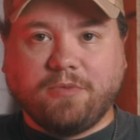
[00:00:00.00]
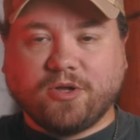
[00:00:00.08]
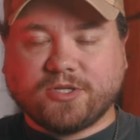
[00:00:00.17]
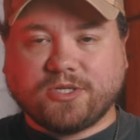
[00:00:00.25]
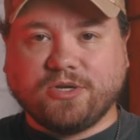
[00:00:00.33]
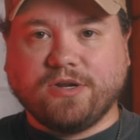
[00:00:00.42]
a
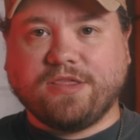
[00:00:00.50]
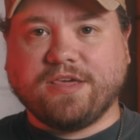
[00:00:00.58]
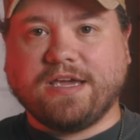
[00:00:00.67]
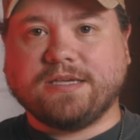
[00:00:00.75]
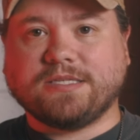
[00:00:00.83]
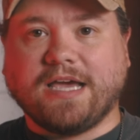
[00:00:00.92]
multitude of
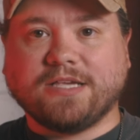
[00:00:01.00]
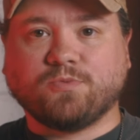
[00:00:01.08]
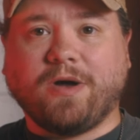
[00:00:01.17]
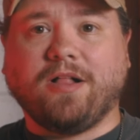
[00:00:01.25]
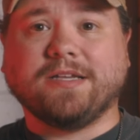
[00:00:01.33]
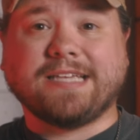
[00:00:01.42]
things, as
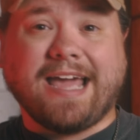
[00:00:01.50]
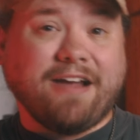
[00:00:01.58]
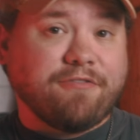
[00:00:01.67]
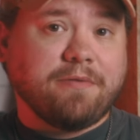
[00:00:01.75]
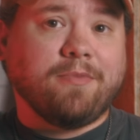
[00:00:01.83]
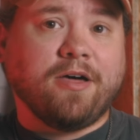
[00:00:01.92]
well as
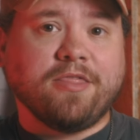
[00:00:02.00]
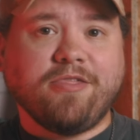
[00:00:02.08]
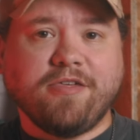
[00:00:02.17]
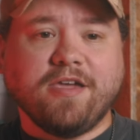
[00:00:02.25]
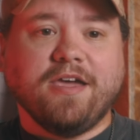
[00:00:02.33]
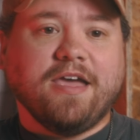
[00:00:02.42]
every
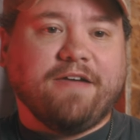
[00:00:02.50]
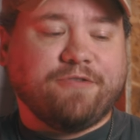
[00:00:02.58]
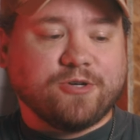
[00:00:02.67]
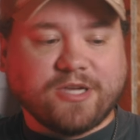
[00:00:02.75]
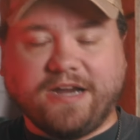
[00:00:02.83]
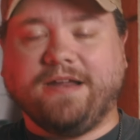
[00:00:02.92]
month, if
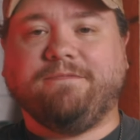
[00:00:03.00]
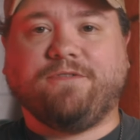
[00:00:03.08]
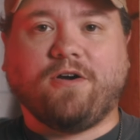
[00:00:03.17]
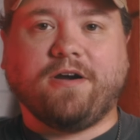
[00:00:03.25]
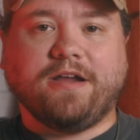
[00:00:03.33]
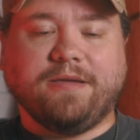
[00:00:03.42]
you're signed up
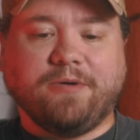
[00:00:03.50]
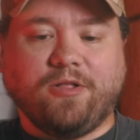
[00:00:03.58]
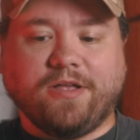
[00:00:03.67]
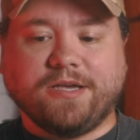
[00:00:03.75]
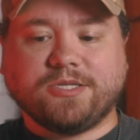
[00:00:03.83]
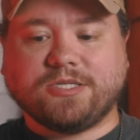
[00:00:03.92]
for our email
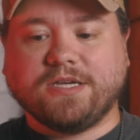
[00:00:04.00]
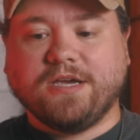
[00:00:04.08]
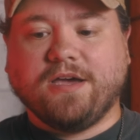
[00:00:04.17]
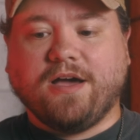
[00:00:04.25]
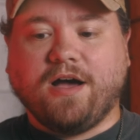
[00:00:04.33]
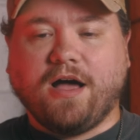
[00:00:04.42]
list,
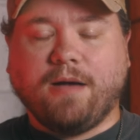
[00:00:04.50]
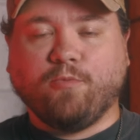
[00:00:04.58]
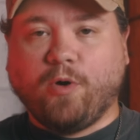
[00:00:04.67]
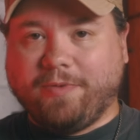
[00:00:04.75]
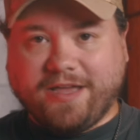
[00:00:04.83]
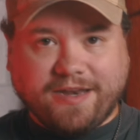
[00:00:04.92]

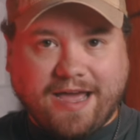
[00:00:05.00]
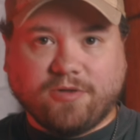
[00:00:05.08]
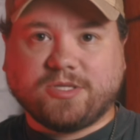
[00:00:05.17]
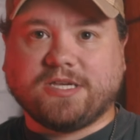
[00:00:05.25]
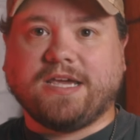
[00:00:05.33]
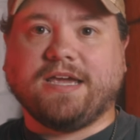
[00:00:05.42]
we'll be
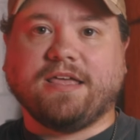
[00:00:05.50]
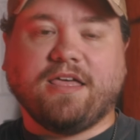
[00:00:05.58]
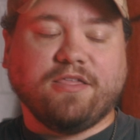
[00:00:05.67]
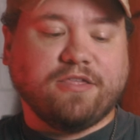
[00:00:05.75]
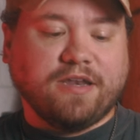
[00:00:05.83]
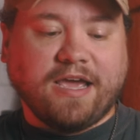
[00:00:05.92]
announcing
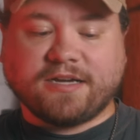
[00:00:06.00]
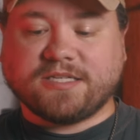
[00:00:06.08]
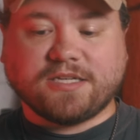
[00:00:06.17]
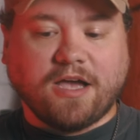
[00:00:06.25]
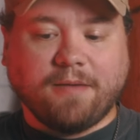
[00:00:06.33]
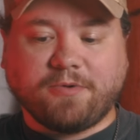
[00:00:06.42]
the
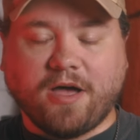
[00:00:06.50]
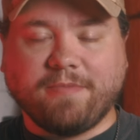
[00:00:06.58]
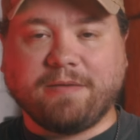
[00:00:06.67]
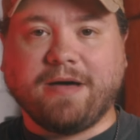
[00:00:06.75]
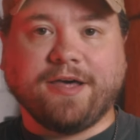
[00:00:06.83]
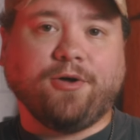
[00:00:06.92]
next
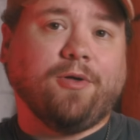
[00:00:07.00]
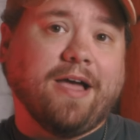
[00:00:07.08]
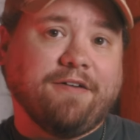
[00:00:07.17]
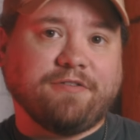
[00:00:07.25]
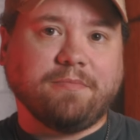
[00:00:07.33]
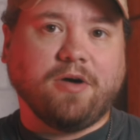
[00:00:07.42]
upcoming model
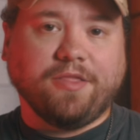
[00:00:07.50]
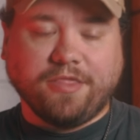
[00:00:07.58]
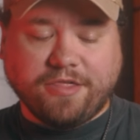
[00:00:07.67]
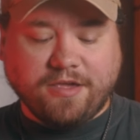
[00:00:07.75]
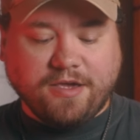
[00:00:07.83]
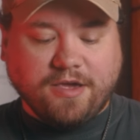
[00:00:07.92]
every
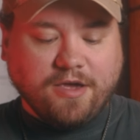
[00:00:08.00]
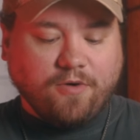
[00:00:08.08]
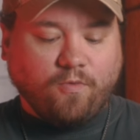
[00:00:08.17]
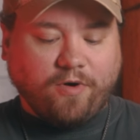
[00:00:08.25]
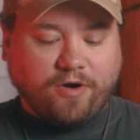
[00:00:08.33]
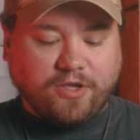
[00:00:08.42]
month
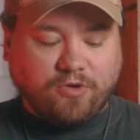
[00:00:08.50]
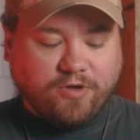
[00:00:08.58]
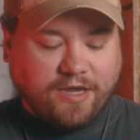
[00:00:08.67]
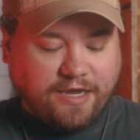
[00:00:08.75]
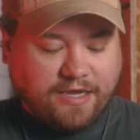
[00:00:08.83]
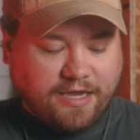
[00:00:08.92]
where you
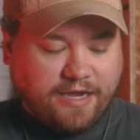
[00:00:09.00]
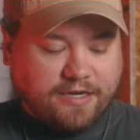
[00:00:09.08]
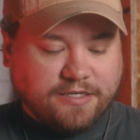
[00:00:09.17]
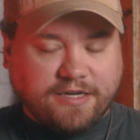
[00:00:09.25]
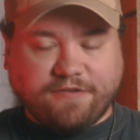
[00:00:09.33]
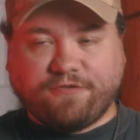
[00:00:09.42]
can
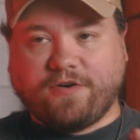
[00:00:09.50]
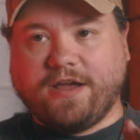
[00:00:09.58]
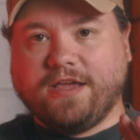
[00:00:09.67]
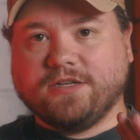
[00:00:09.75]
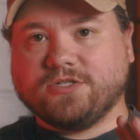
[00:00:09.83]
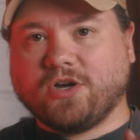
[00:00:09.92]
get
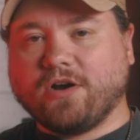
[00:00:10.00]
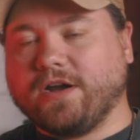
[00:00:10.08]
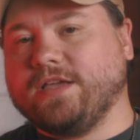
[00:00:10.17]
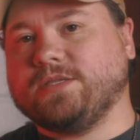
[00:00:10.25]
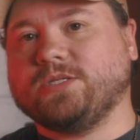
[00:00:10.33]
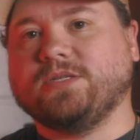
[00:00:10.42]
different
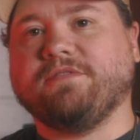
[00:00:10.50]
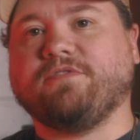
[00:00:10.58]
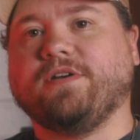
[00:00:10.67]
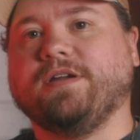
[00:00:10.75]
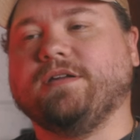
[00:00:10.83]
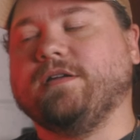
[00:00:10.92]
targets,
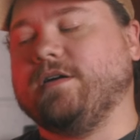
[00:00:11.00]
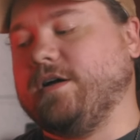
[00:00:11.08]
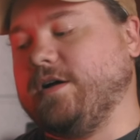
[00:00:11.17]
different